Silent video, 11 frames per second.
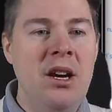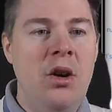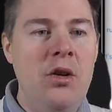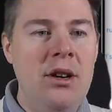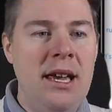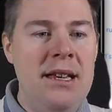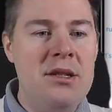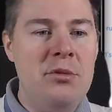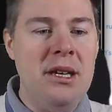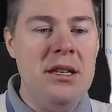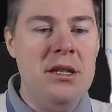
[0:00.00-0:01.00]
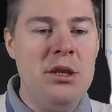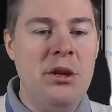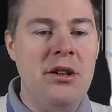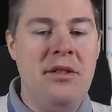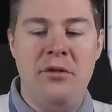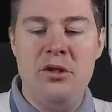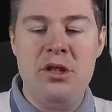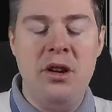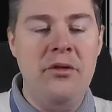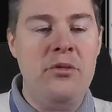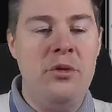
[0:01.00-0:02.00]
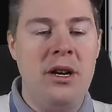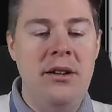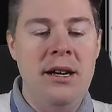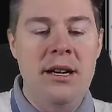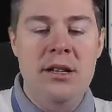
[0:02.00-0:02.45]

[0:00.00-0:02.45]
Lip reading: Okay, so we can search for software.